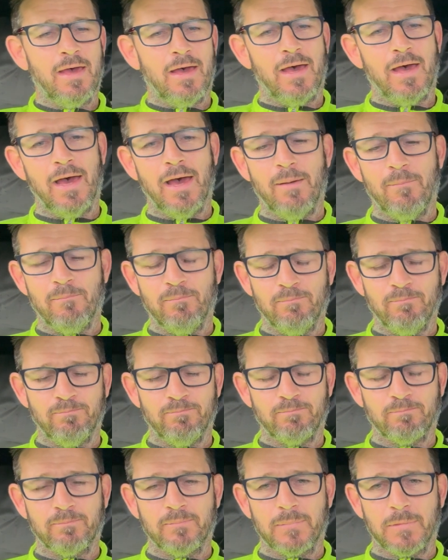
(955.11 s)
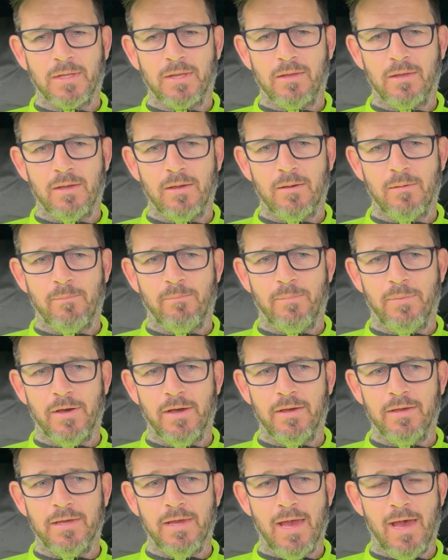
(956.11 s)

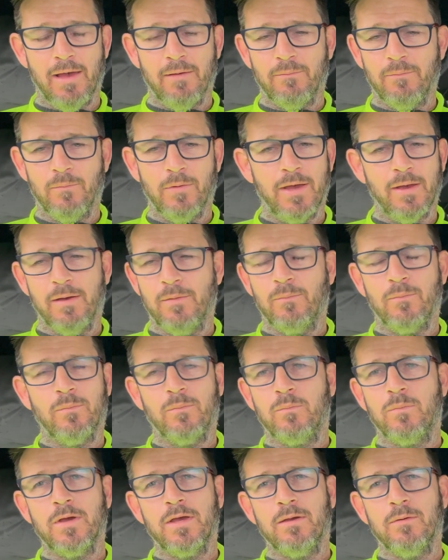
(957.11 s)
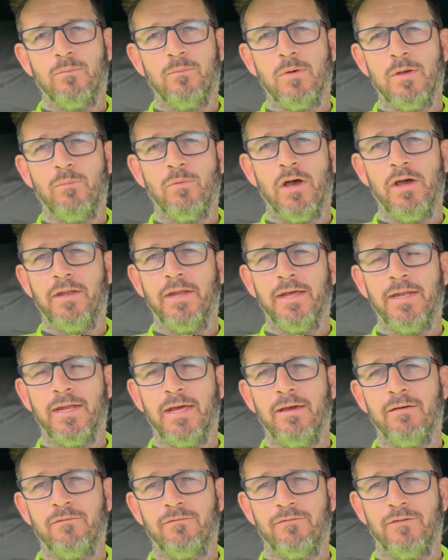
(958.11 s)
But yeah, we weren't in
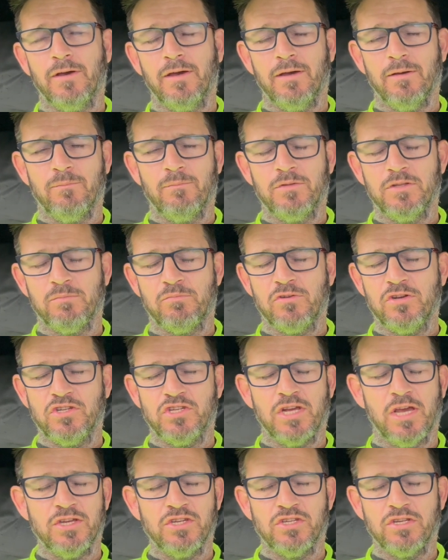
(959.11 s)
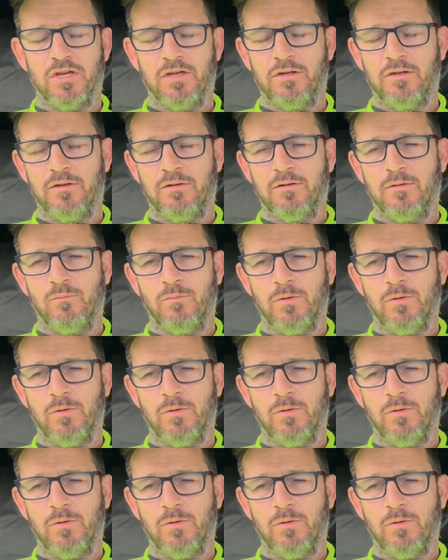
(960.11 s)
it for depreciation.